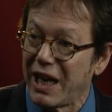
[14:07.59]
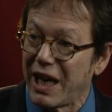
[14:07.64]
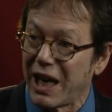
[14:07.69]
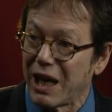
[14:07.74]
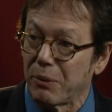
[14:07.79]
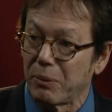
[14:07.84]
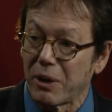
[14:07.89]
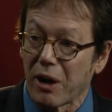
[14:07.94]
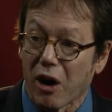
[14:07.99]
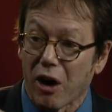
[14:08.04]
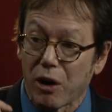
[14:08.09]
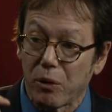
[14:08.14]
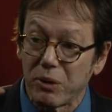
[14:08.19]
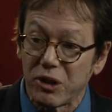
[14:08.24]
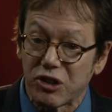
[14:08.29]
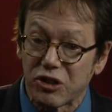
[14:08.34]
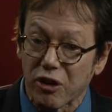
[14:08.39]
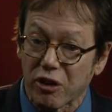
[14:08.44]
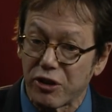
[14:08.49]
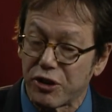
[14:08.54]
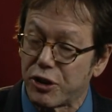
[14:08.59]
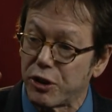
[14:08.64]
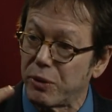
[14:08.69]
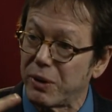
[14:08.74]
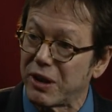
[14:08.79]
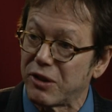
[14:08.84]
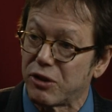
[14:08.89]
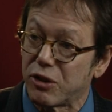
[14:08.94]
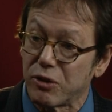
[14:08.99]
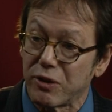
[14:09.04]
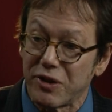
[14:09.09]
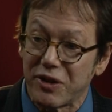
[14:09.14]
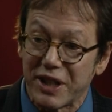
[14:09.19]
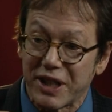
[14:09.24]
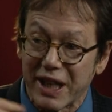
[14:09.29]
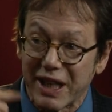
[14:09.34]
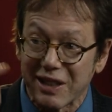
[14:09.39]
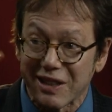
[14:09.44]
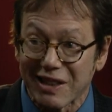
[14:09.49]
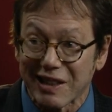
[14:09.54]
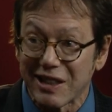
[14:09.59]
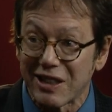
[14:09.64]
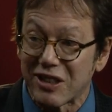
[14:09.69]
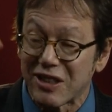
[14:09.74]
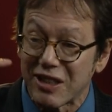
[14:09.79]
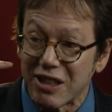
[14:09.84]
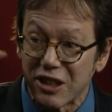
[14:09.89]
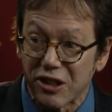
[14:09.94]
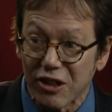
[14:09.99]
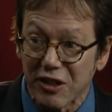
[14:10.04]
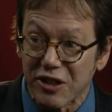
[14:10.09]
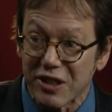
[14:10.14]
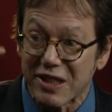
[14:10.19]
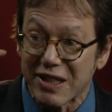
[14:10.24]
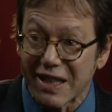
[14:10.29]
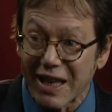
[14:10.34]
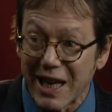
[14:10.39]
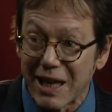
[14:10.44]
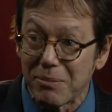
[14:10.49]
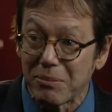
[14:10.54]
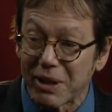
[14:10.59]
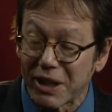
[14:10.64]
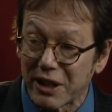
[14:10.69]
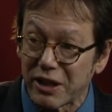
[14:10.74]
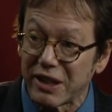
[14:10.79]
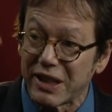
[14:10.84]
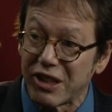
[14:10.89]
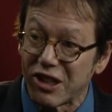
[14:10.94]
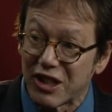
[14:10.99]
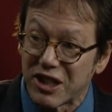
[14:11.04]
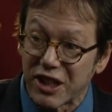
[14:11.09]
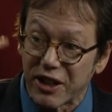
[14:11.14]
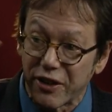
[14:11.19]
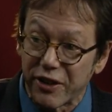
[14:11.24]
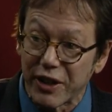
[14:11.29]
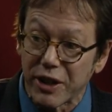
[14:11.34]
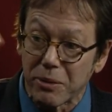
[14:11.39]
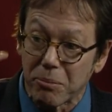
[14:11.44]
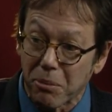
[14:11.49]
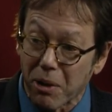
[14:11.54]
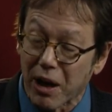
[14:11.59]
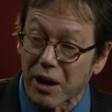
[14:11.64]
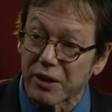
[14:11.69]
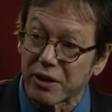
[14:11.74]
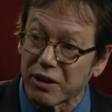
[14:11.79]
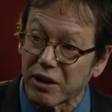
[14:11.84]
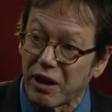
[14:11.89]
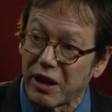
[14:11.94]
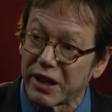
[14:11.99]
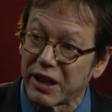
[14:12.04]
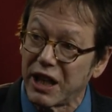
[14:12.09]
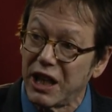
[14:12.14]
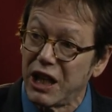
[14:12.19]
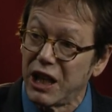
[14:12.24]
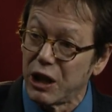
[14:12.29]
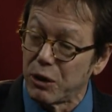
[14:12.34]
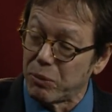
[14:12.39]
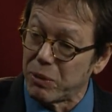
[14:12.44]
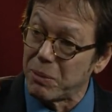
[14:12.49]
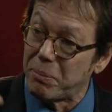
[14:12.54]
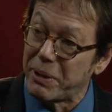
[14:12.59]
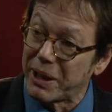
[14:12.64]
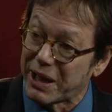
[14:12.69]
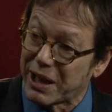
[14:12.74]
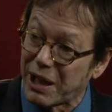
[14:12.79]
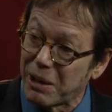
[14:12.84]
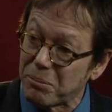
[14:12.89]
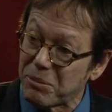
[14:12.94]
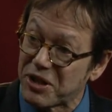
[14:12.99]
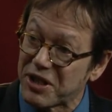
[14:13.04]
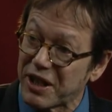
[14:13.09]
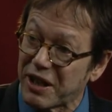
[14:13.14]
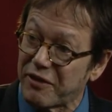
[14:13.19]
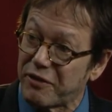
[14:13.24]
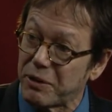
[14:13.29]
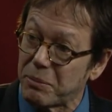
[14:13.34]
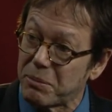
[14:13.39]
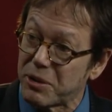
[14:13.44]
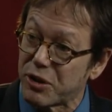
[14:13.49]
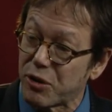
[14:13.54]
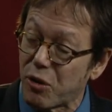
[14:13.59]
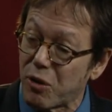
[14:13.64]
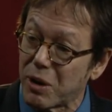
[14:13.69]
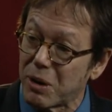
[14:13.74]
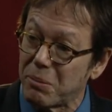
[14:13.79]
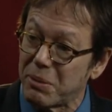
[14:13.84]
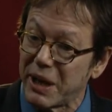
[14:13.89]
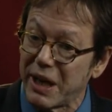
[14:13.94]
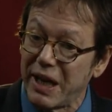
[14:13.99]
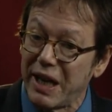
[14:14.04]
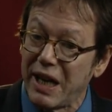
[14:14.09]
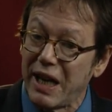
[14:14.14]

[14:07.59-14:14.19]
And we always start doing it during the day is listening to the same little interior monologue. We become self-absorbed.